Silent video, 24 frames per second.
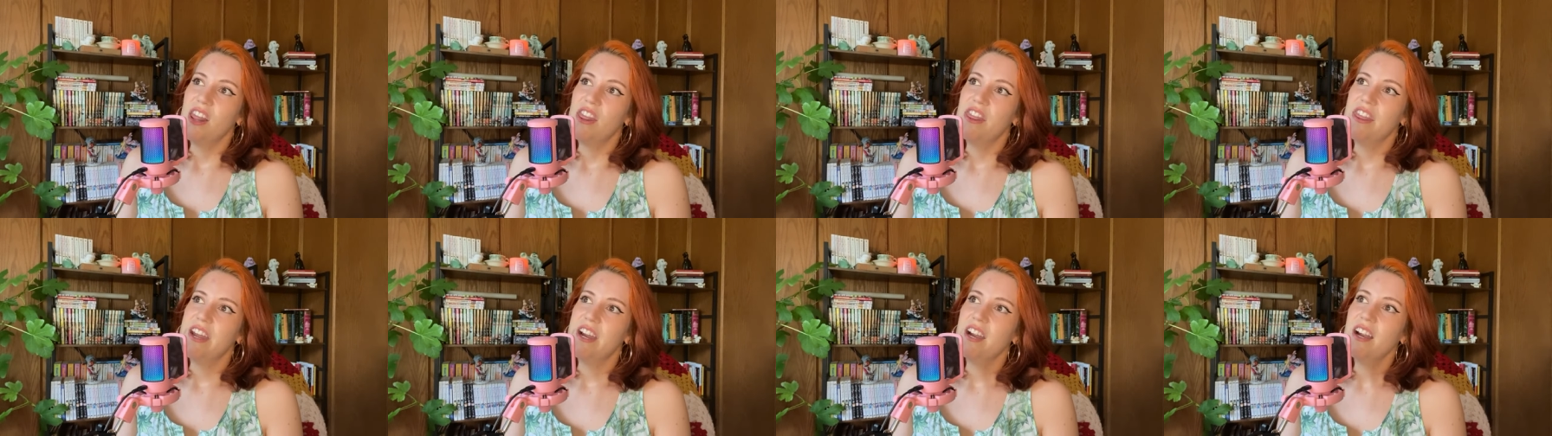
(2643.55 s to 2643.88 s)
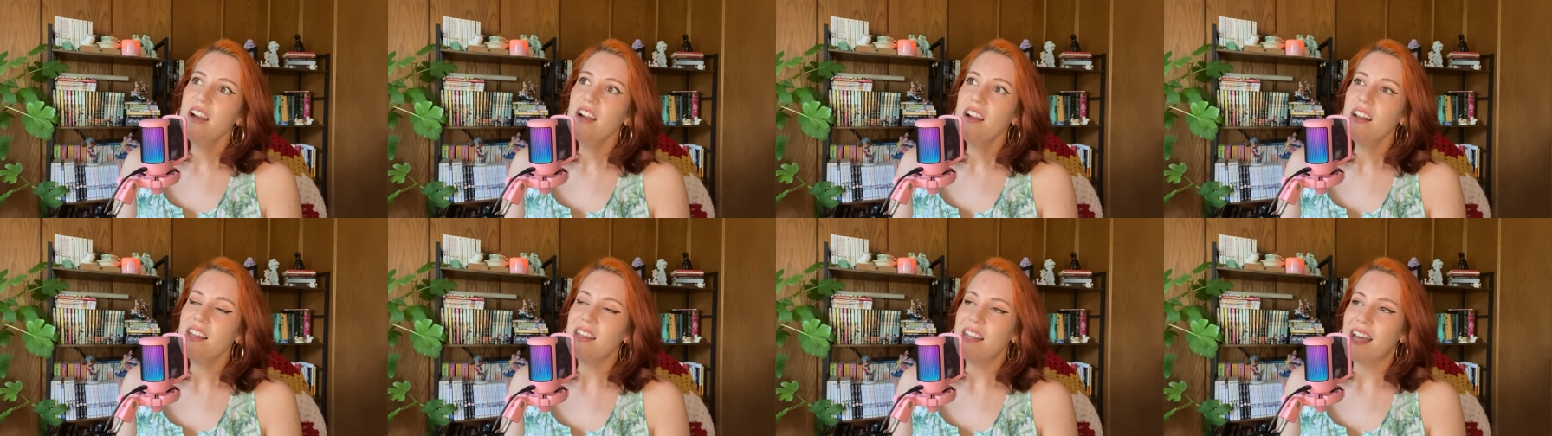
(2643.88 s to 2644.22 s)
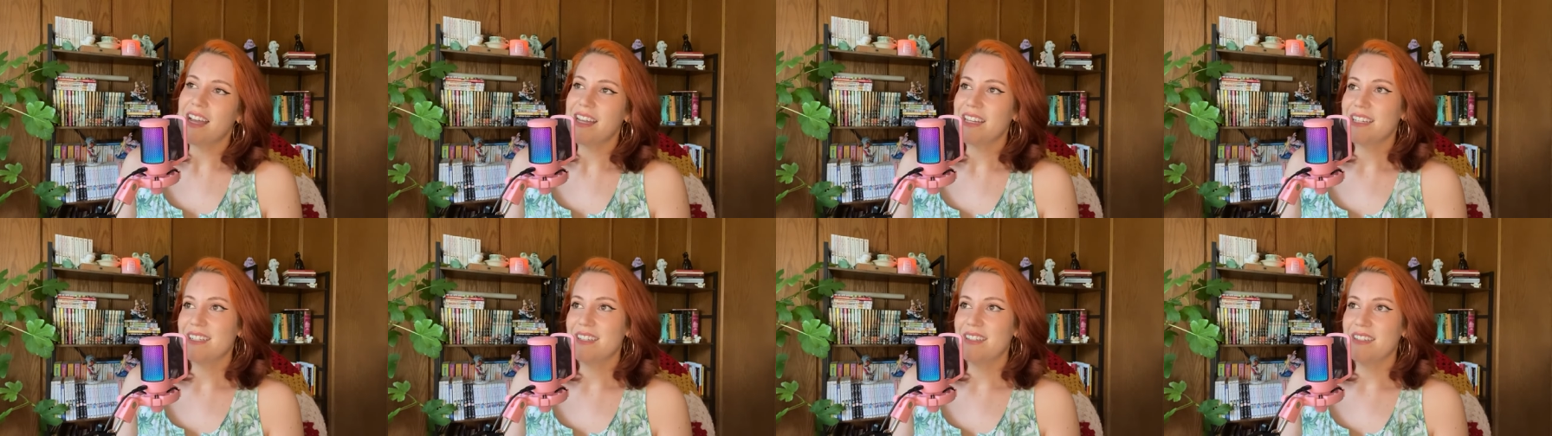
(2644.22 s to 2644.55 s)
their
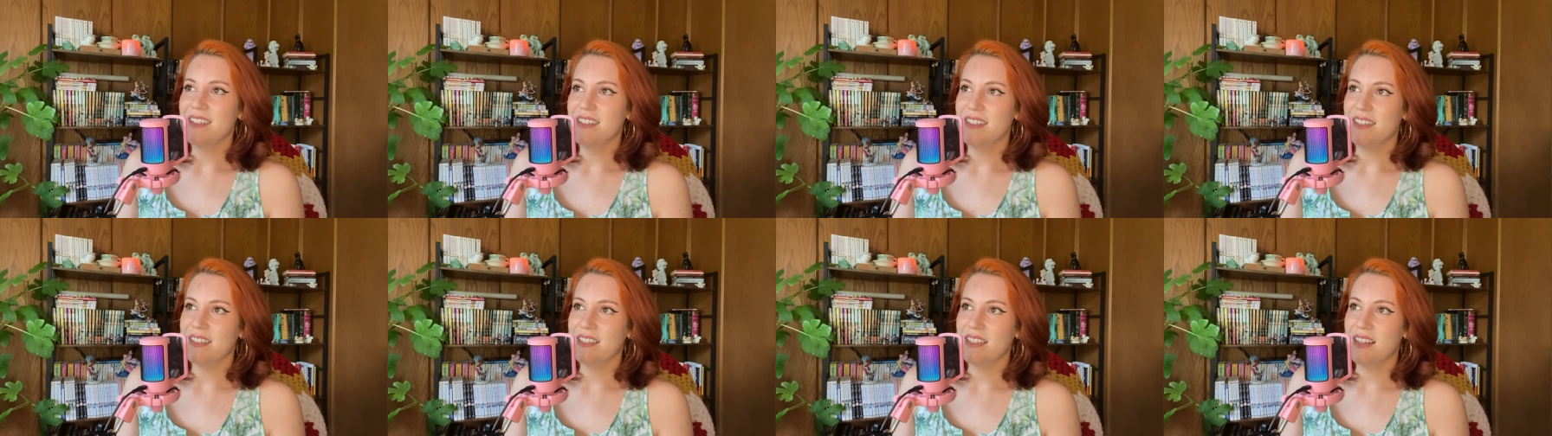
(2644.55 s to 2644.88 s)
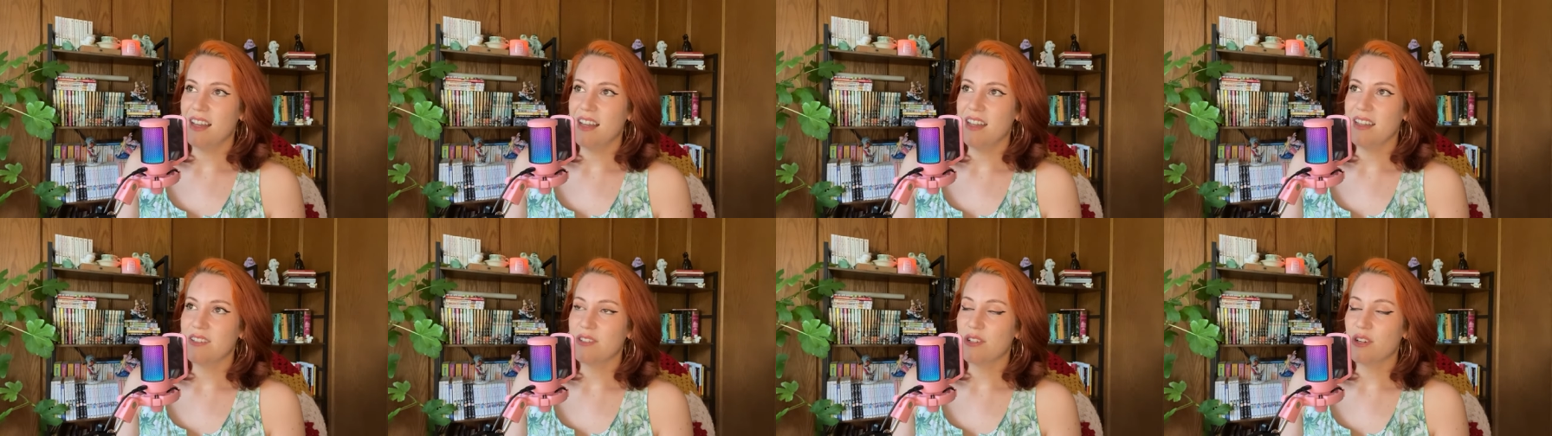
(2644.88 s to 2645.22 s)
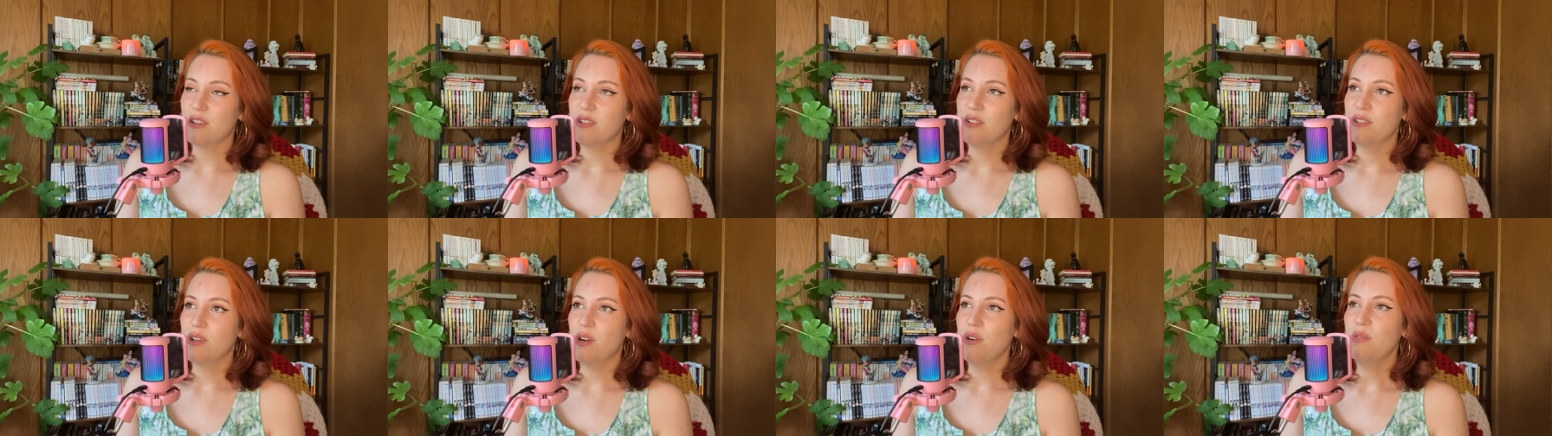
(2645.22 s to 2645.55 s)
likes and dislikes
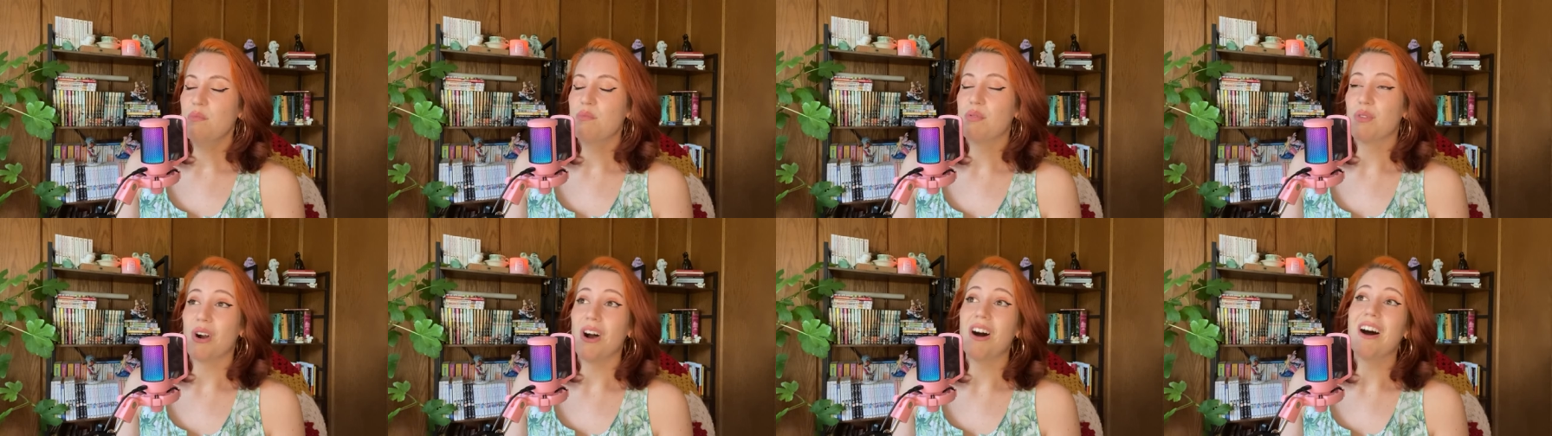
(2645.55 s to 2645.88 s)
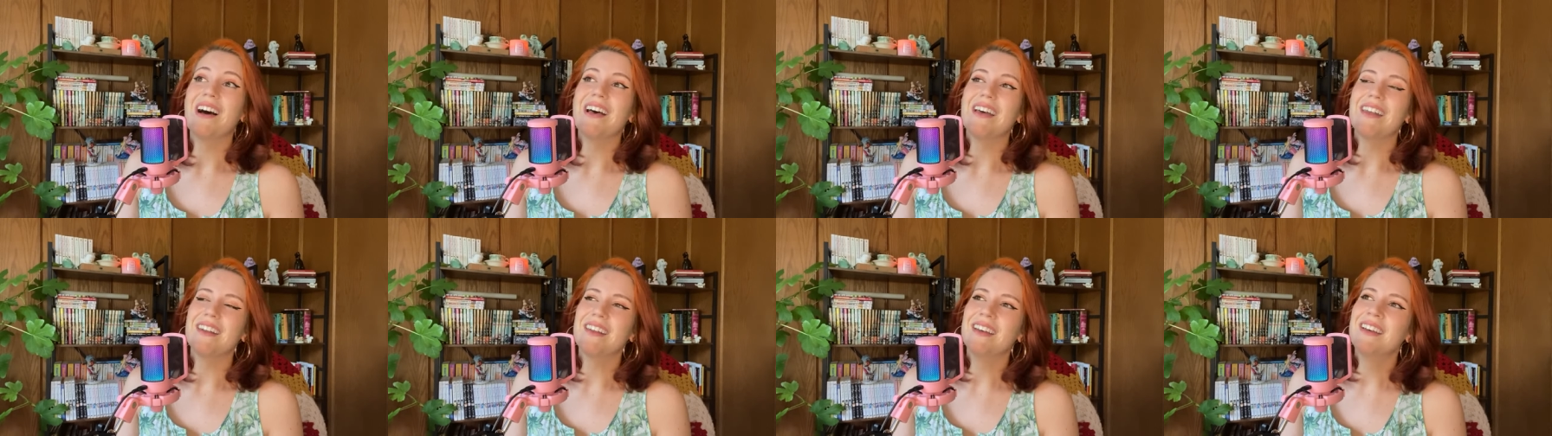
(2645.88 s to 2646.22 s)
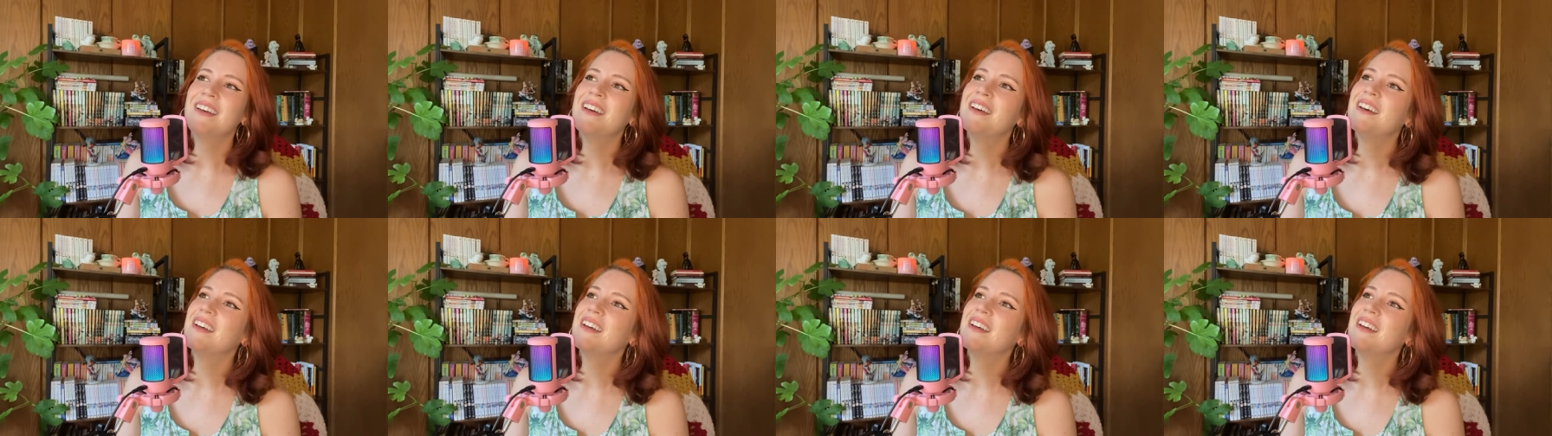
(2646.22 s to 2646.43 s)
are so broad.